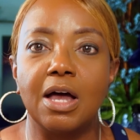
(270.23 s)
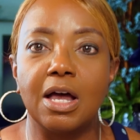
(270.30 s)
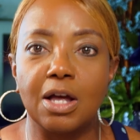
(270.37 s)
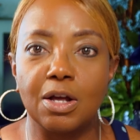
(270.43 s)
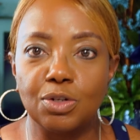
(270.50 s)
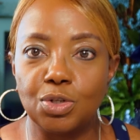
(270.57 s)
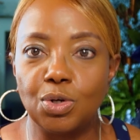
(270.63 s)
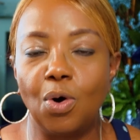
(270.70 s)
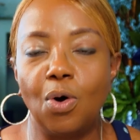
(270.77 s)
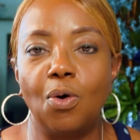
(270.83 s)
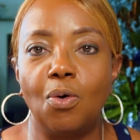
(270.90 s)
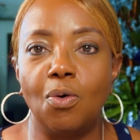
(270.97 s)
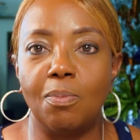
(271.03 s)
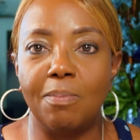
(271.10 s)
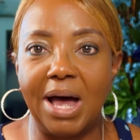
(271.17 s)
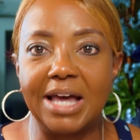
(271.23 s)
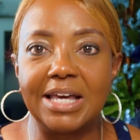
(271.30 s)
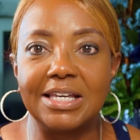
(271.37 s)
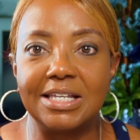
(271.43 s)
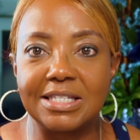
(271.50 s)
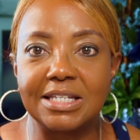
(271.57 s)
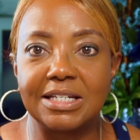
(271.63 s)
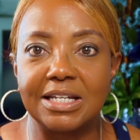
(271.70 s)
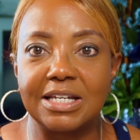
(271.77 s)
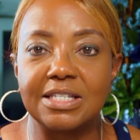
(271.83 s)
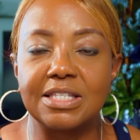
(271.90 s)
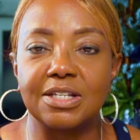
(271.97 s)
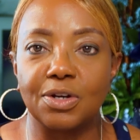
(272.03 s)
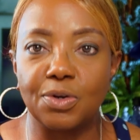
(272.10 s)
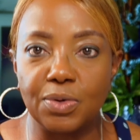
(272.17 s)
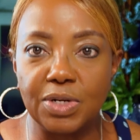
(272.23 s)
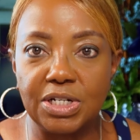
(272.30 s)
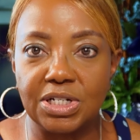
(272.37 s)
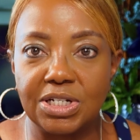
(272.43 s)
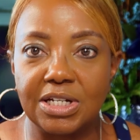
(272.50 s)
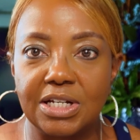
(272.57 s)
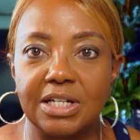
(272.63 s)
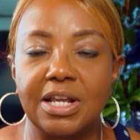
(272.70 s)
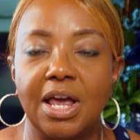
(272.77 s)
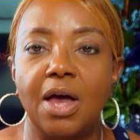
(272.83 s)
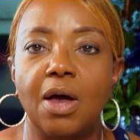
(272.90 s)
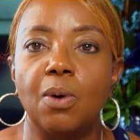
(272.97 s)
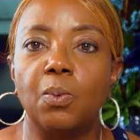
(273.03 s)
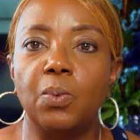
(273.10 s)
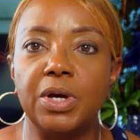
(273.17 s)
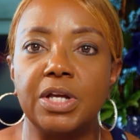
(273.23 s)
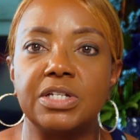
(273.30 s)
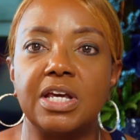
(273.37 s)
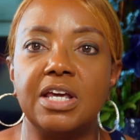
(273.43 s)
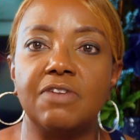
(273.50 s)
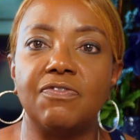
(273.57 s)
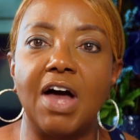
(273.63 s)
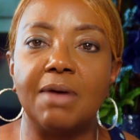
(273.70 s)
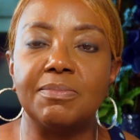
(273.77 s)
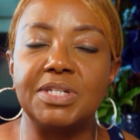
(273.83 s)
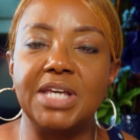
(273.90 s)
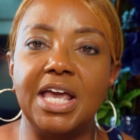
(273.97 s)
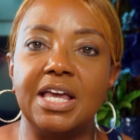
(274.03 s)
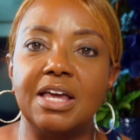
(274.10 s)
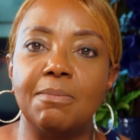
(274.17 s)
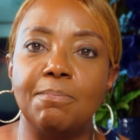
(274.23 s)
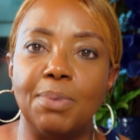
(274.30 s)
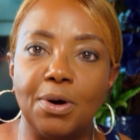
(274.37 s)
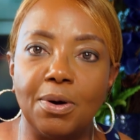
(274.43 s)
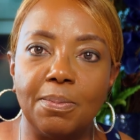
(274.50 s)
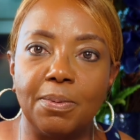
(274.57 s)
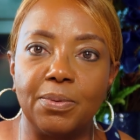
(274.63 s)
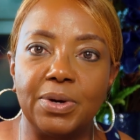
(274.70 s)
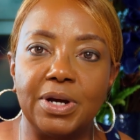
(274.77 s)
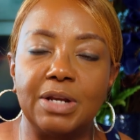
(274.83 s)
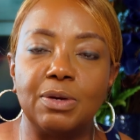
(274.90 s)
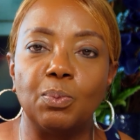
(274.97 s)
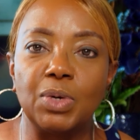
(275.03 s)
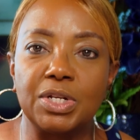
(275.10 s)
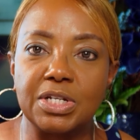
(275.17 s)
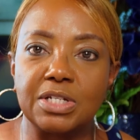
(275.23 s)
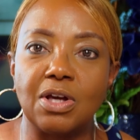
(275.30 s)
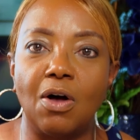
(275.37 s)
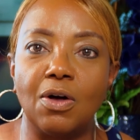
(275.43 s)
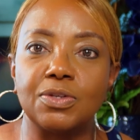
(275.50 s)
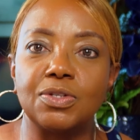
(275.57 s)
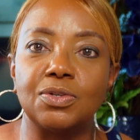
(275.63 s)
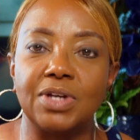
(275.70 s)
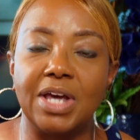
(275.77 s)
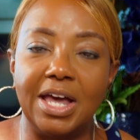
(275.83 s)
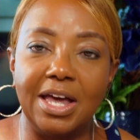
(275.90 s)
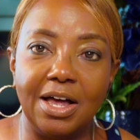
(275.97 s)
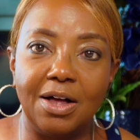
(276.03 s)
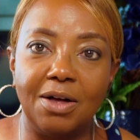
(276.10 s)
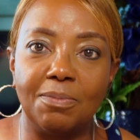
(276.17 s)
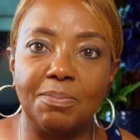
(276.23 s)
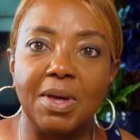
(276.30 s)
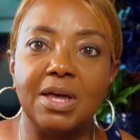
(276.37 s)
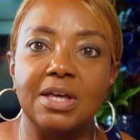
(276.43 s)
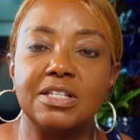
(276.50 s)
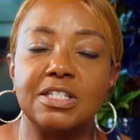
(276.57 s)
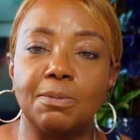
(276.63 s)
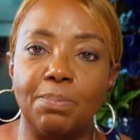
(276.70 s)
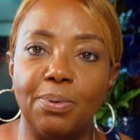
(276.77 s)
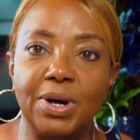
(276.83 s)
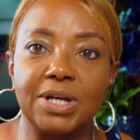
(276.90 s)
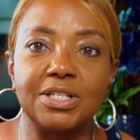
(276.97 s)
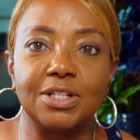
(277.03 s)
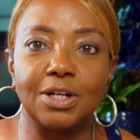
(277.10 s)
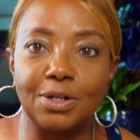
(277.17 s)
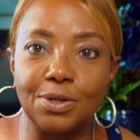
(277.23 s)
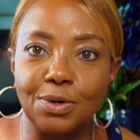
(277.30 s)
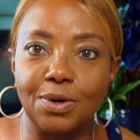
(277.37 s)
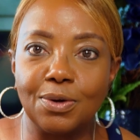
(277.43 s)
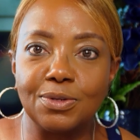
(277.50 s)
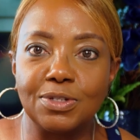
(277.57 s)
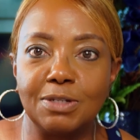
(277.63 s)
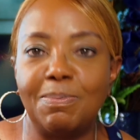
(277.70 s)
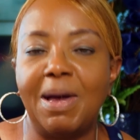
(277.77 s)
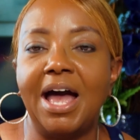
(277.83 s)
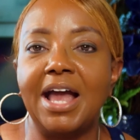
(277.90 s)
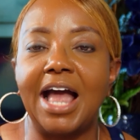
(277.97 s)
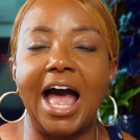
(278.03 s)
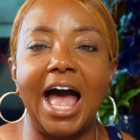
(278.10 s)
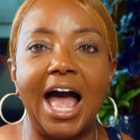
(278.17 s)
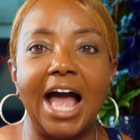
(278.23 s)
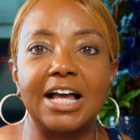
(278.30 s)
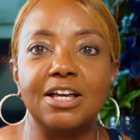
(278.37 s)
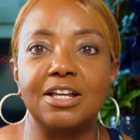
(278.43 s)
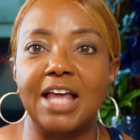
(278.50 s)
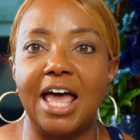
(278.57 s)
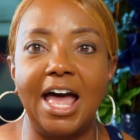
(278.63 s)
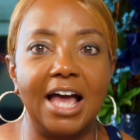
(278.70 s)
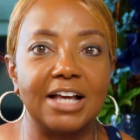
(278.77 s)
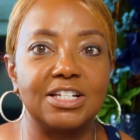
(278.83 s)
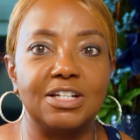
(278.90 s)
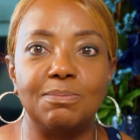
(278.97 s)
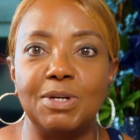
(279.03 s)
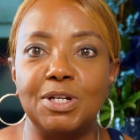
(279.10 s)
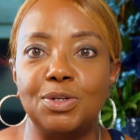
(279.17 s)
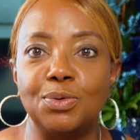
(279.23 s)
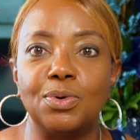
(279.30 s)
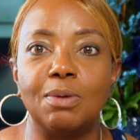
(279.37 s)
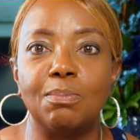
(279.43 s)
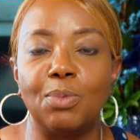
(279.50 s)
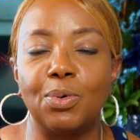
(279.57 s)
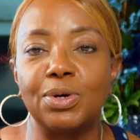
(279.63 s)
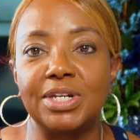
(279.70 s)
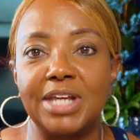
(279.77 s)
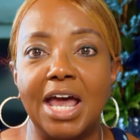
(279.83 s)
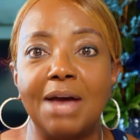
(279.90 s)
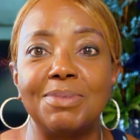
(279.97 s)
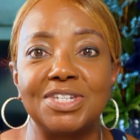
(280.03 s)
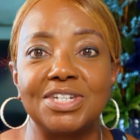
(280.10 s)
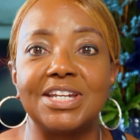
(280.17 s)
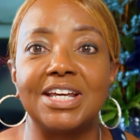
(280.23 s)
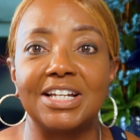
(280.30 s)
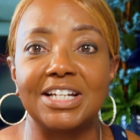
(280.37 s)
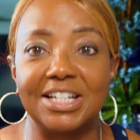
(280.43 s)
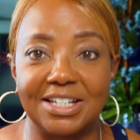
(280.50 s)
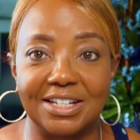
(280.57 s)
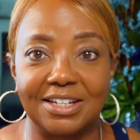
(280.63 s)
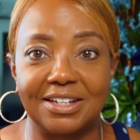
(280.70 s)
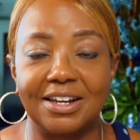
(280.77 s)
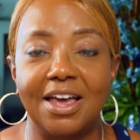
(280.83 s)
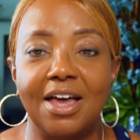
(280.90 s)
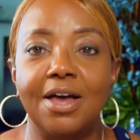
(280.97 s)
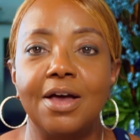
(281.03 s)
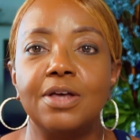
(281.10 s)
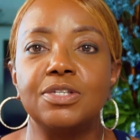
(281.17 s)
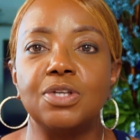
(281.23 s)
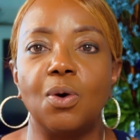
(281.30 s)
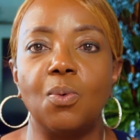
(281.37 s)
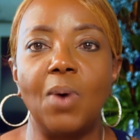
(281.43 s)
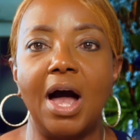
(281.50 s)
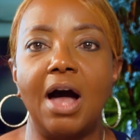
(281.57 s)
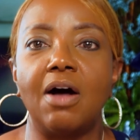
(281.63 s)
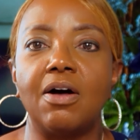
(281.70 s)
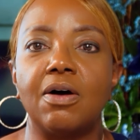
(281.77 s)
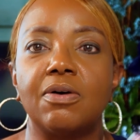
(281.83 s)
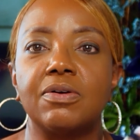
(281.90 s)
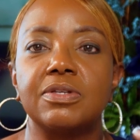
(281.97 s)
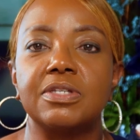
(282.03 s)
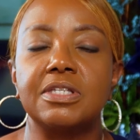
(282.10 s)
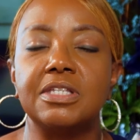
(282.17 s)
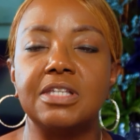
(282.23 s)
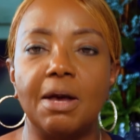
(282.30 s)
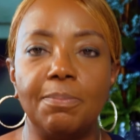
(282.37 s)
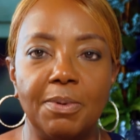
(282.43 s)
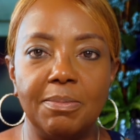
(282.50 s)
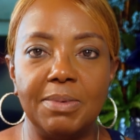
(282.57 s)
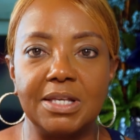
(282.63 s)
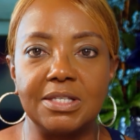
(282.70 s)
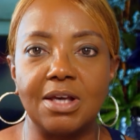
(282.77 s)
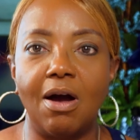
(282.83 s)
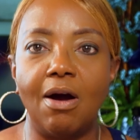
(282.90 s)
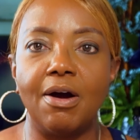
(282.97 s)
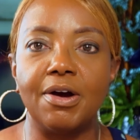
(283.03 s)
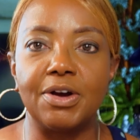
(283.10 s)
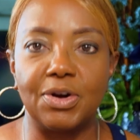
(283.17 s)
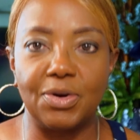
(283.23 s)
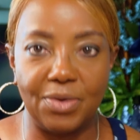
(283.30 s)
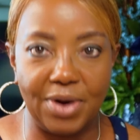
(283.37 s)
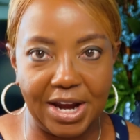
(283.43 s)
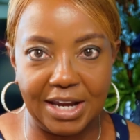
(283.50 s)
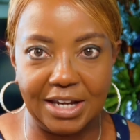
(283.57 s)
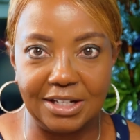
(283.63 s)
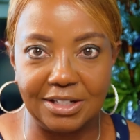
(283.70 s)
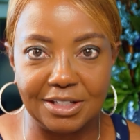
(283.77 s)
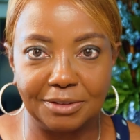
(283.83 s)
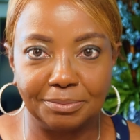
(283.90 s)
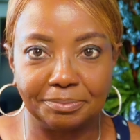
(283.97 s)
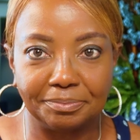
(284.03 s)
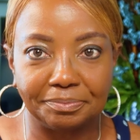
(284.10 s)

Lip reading: control my insulin secretion, which if I'm taking berberine, which is also to help suppress the glucose spike, I could actually be doing more damage than good. So while supplements are great